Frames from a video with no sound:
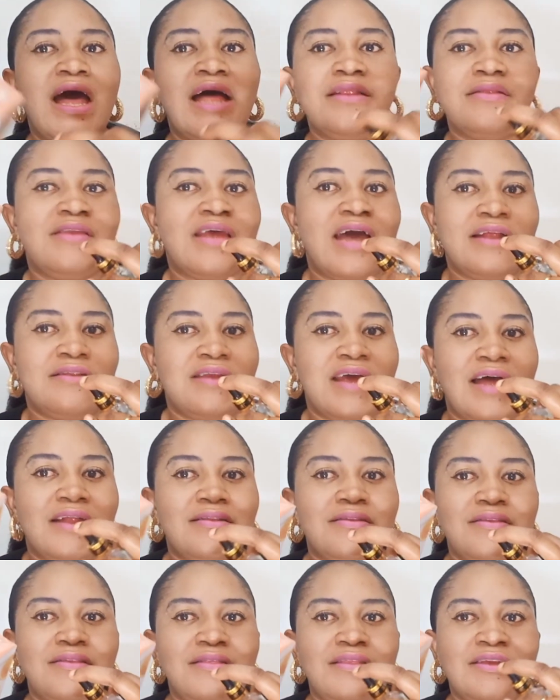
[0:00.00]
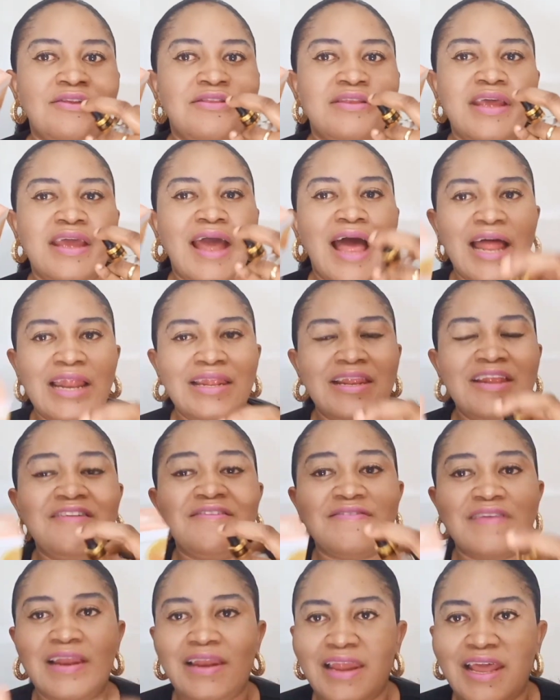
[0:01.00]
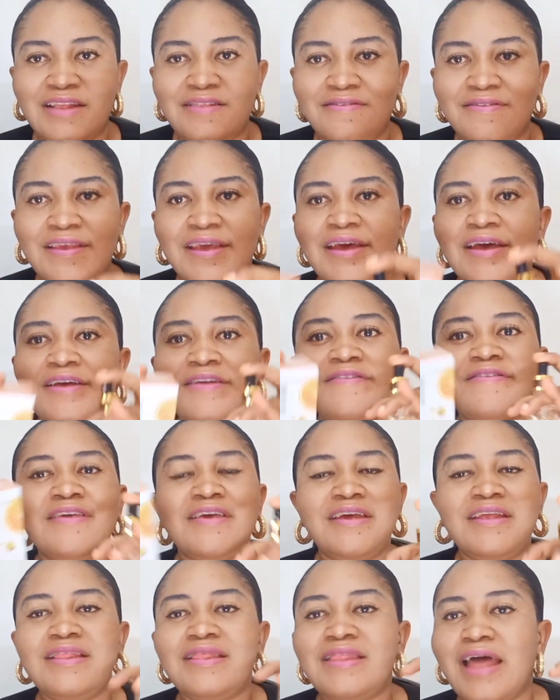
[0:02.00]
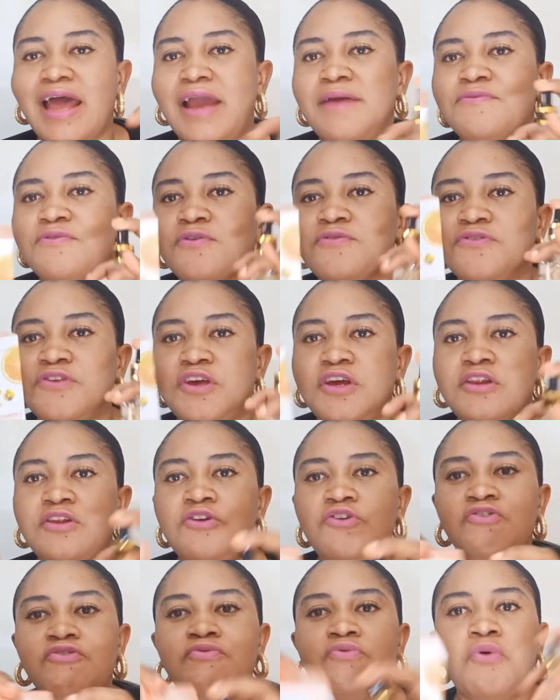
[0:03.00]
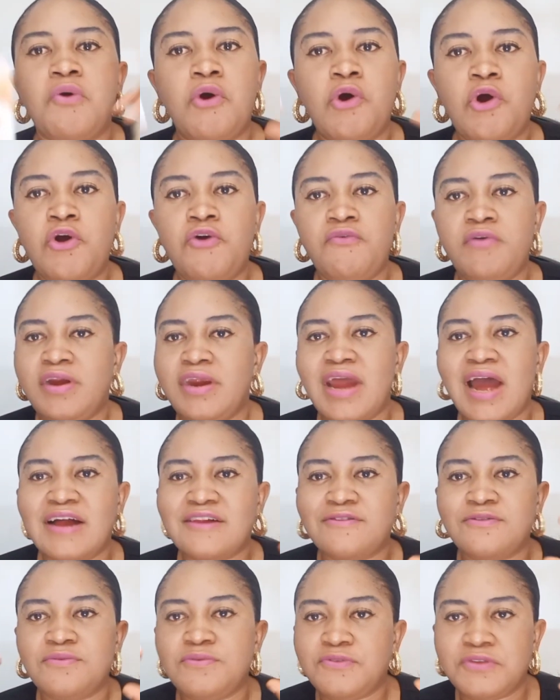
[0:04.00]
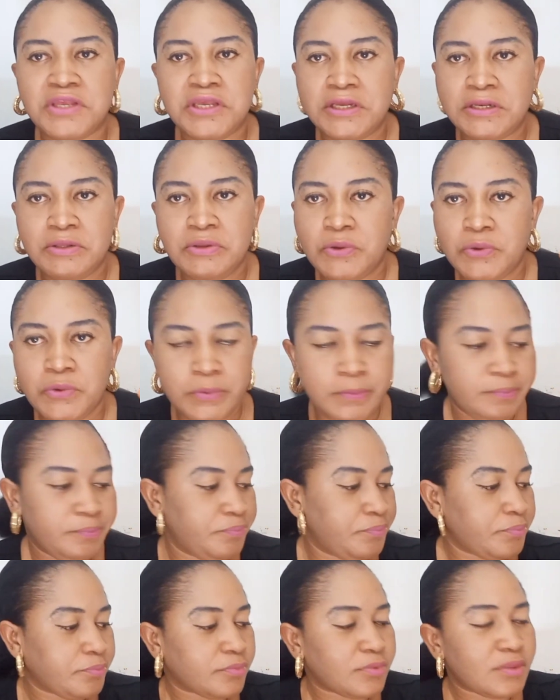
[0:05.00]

They hardly select skin types or skin issue or react to skin. No.